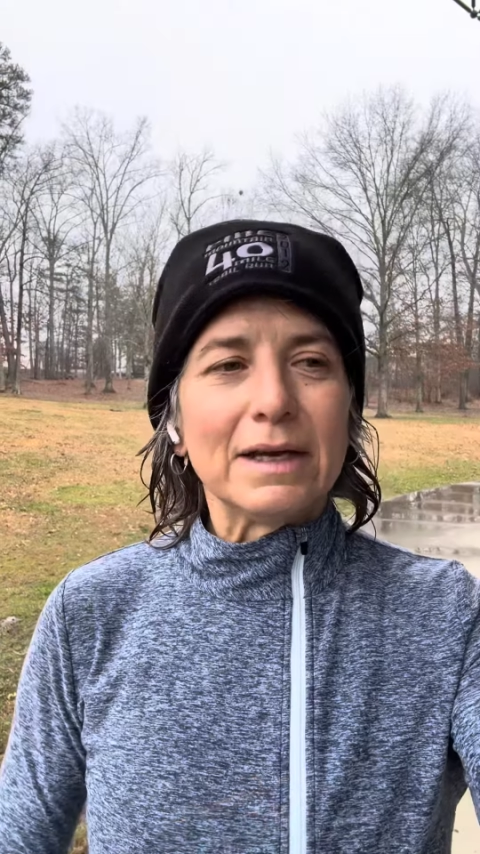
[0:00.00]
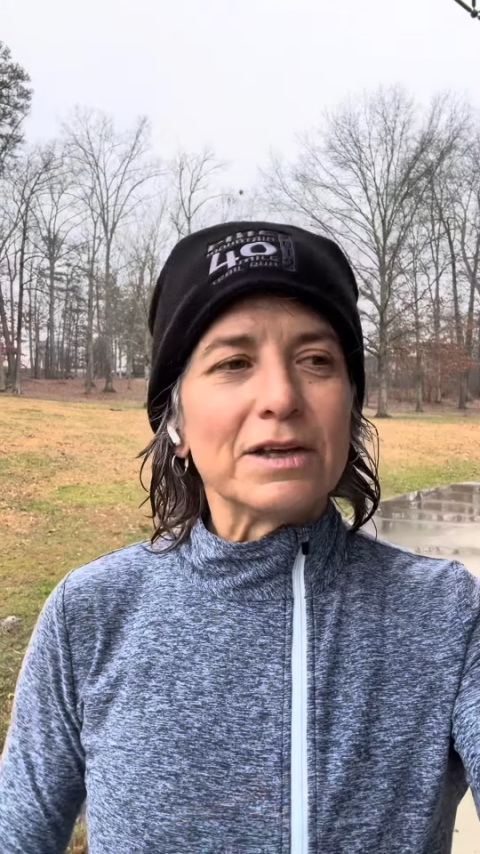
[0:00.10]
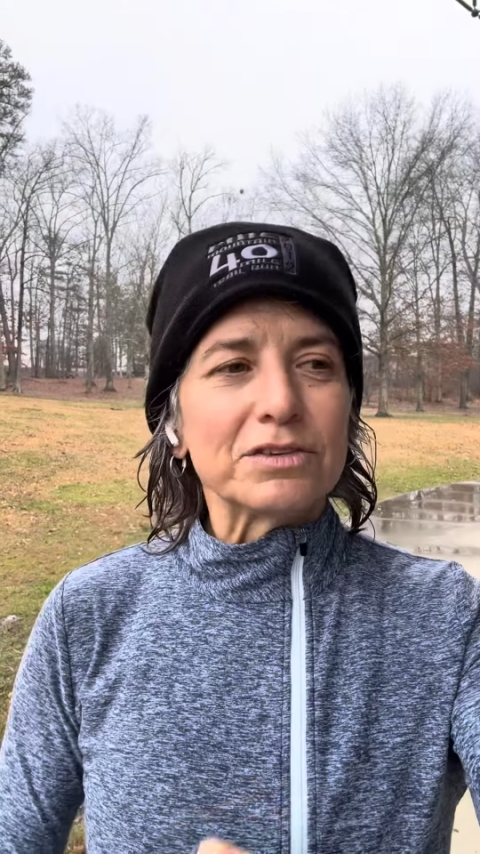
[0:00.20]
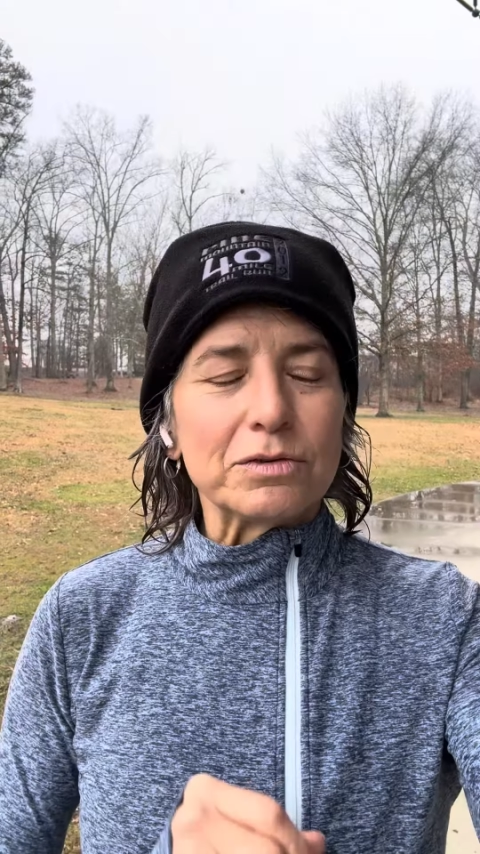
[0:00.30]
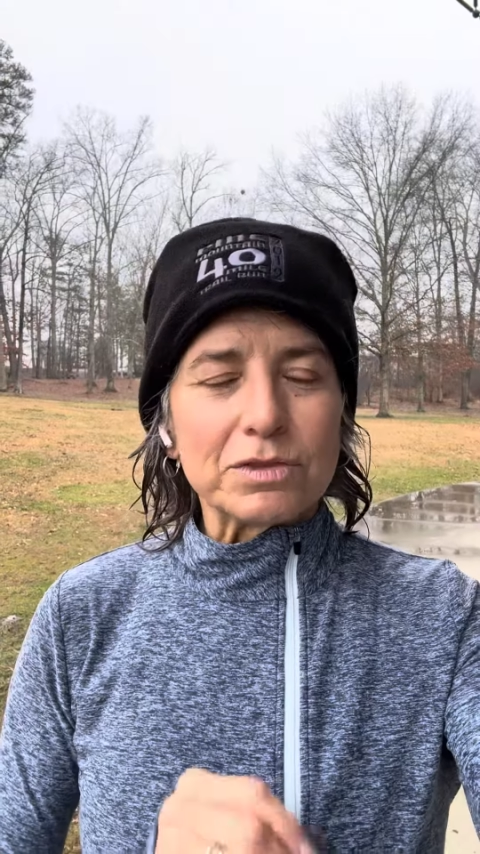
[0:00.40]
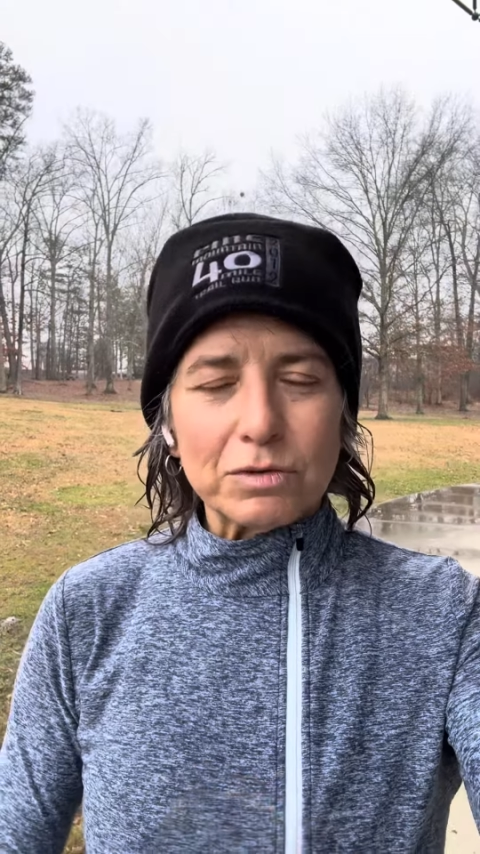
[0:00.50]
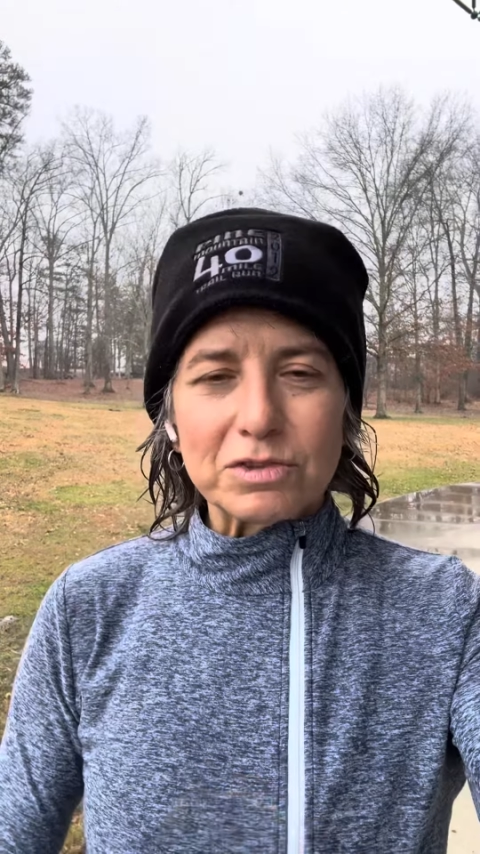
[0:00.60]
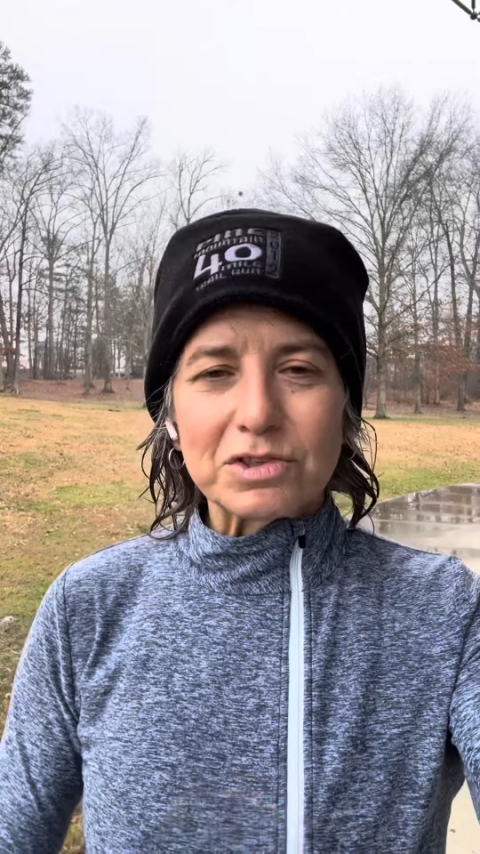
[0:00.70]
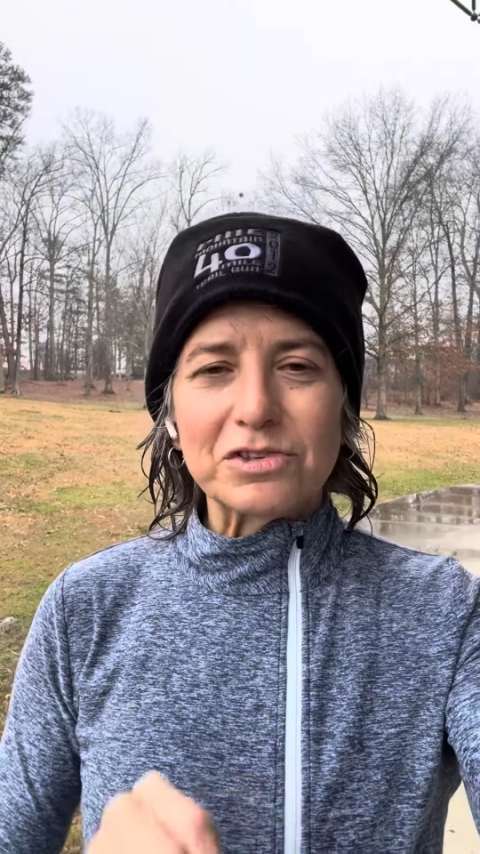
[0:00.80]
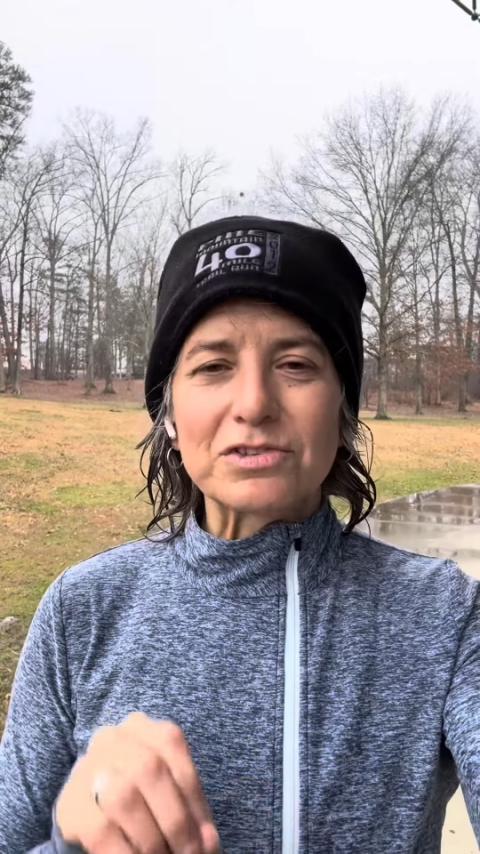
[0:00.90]
So don't
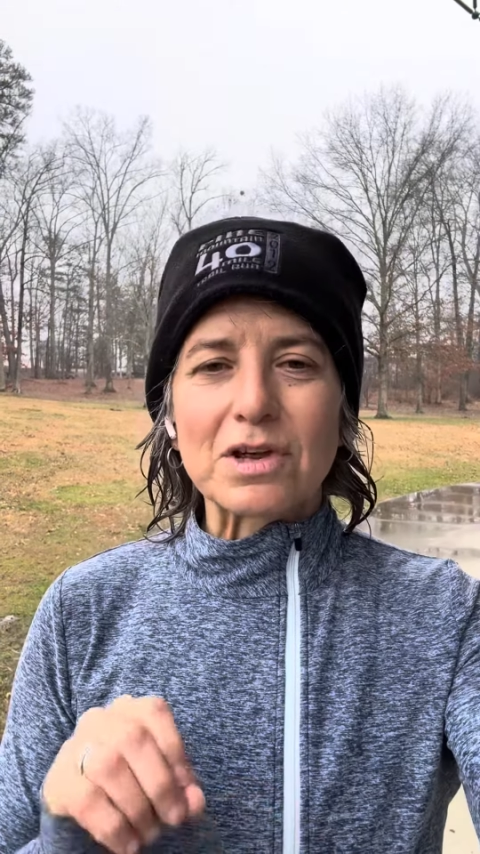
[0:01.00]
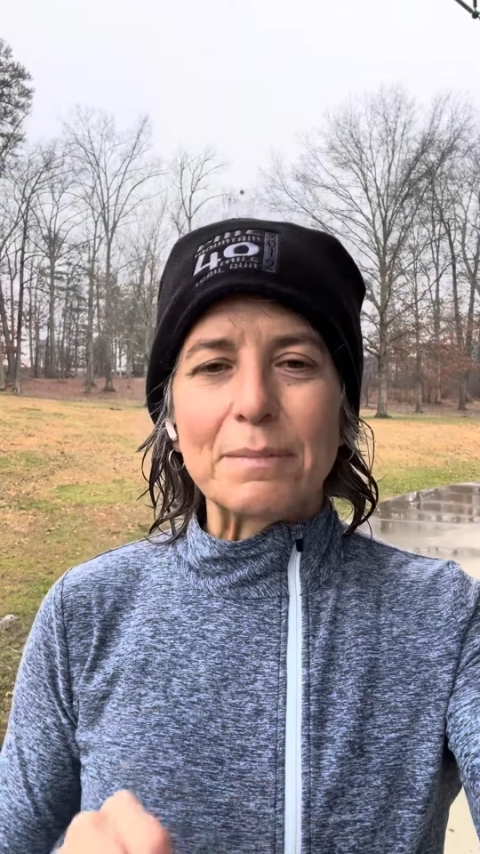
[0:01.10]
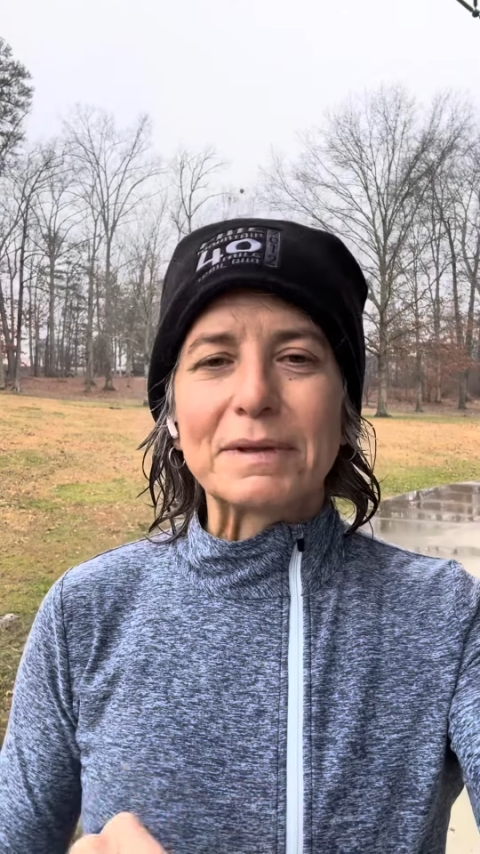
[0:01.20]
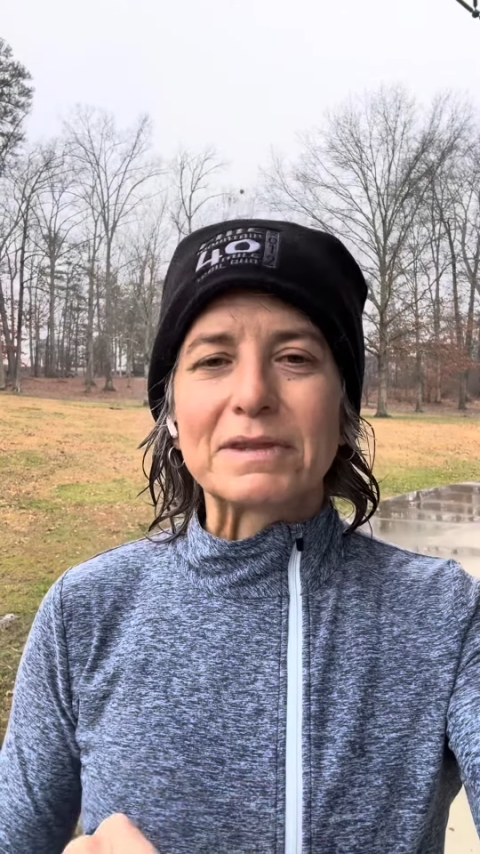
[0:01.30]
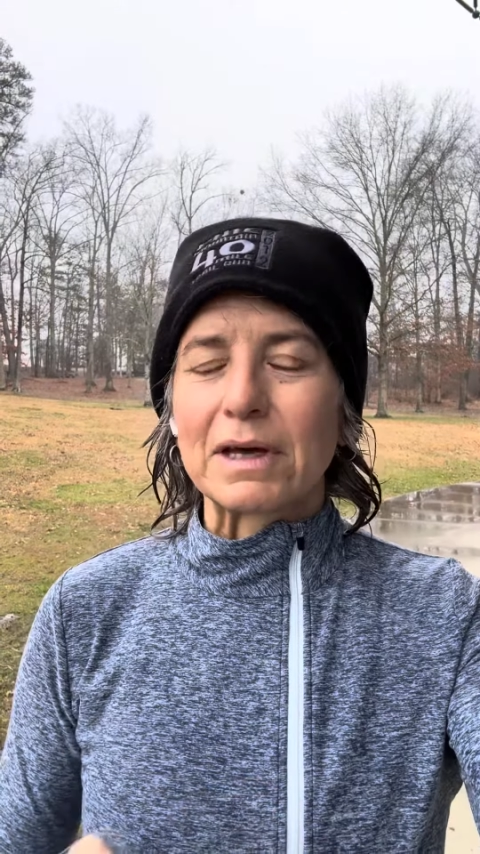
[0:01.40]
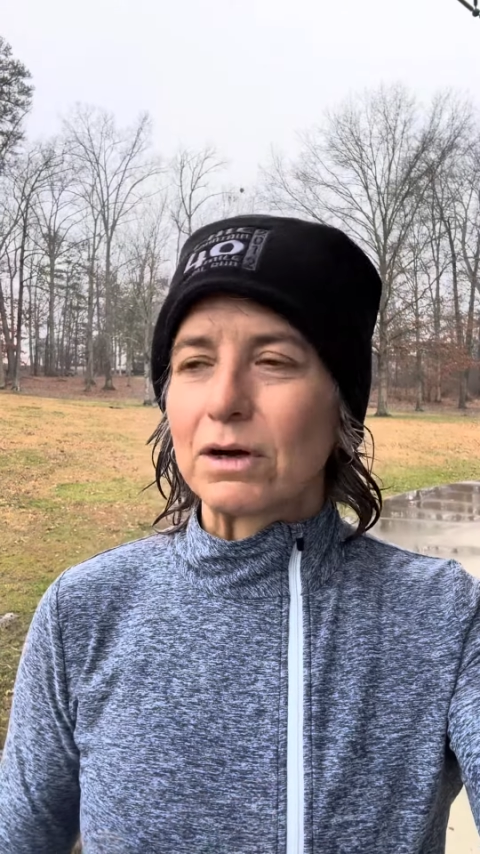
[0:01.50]
just stop at that